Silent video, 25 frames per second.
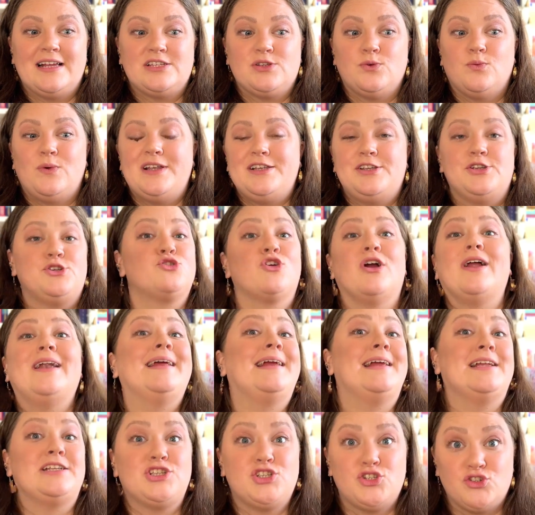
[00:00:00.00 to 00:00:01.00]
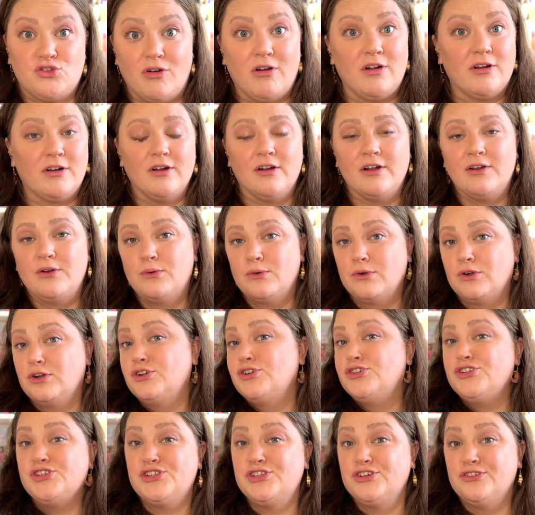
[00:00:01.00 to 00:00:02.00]
as a way to try to get stronger in order
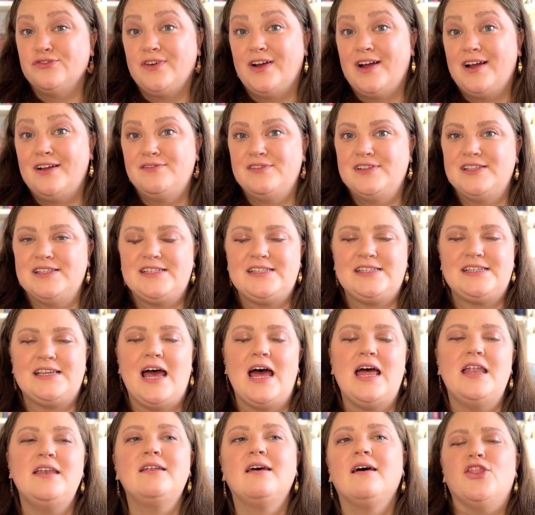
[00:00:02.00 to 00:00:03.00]
to survive instead.